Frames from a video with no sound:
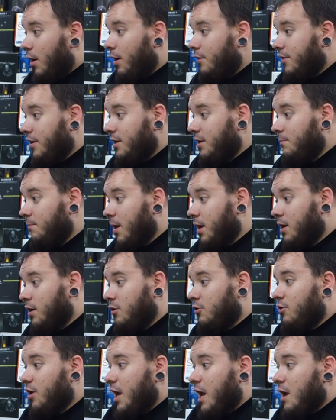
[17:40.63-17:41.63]
Oh, they did make a
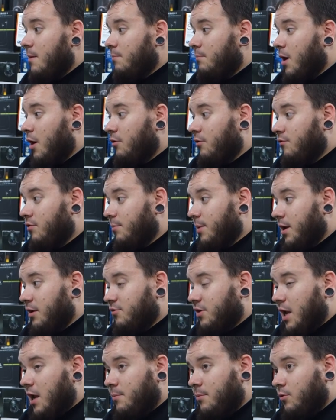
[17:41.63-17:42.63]
new game out of the
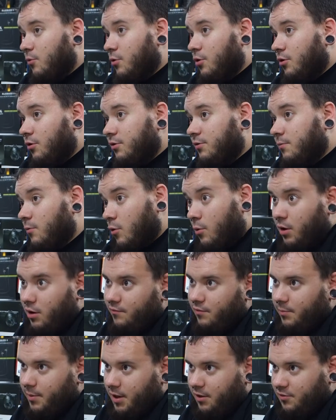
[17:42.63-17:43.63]
biggest game in the world, or one
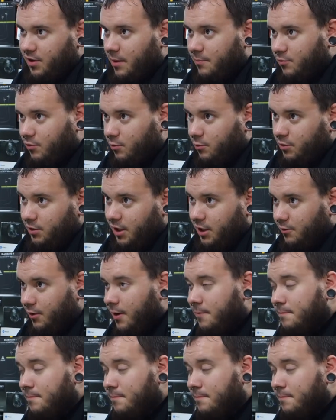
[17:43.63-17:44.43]
of the biggest games in the world anyway.